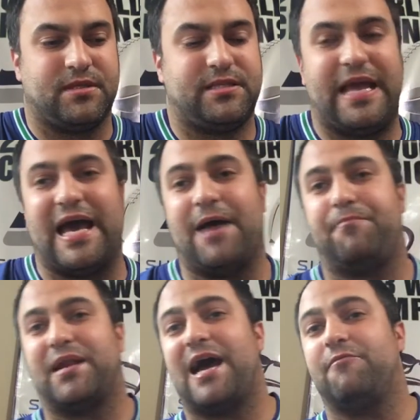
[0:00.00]
Yeah,
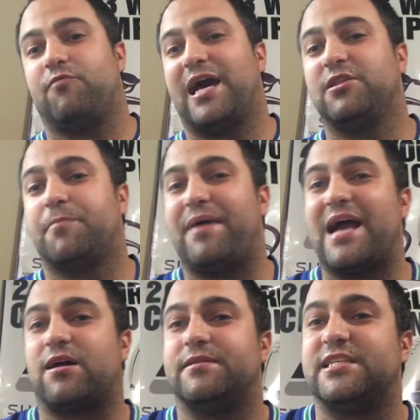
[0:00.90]
but when I look
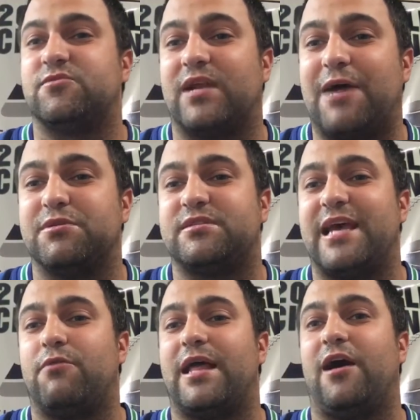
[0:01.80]
back on this one, I would
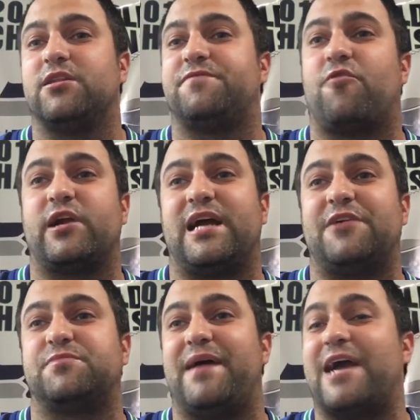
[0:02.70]
say what held the
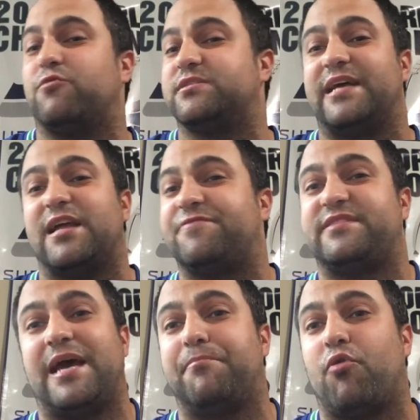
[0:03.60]
49ers back was they left
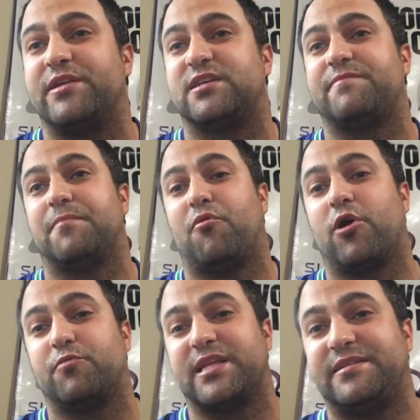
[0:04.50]
10 points off the
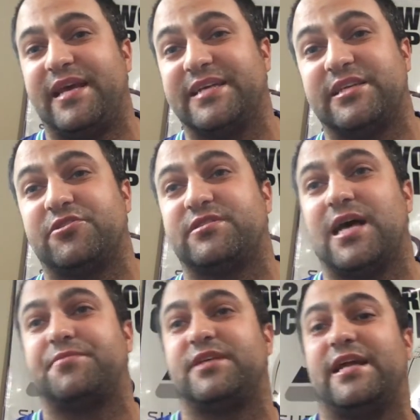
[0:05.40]
board with the Diggs
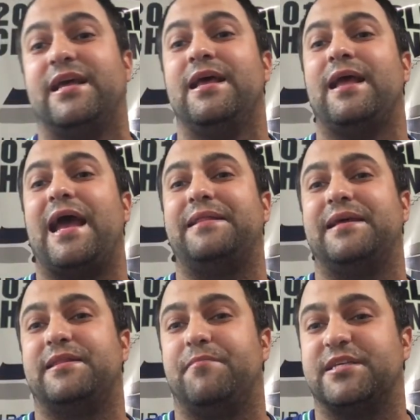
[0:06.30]
interception and
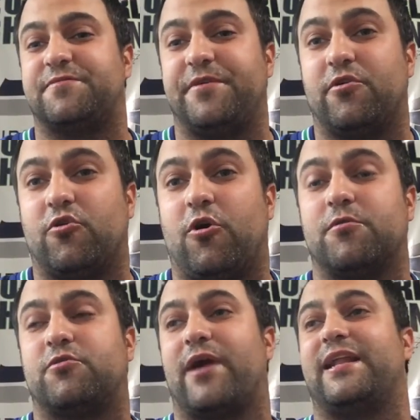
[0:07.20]
then the missed field
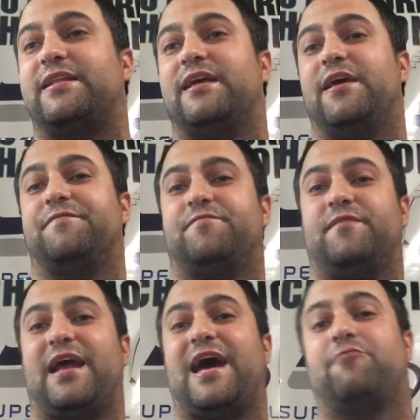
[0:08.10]
goal. Granted, if
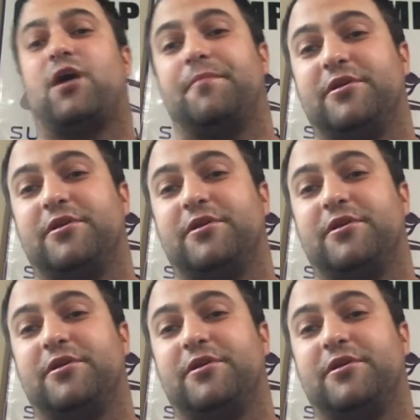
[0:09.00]
they had Robbie